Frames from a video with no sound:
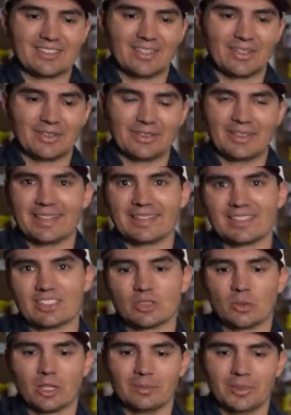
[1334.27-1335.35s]
So I really like
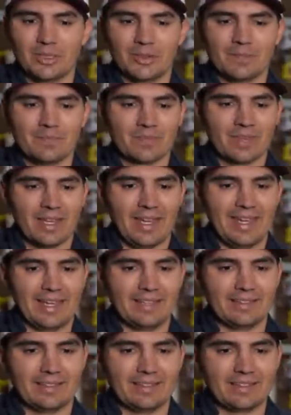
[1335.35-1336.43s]
this Squarebill,
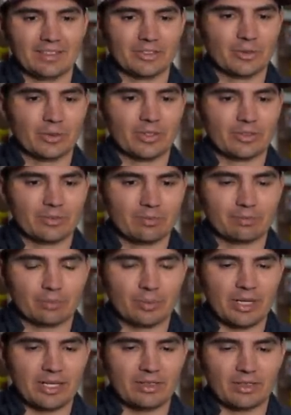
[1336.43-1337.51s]
and it also doesn't
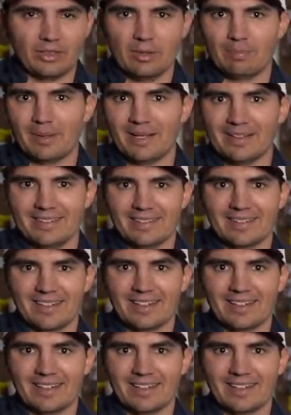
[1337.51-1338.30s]
break the lip on it.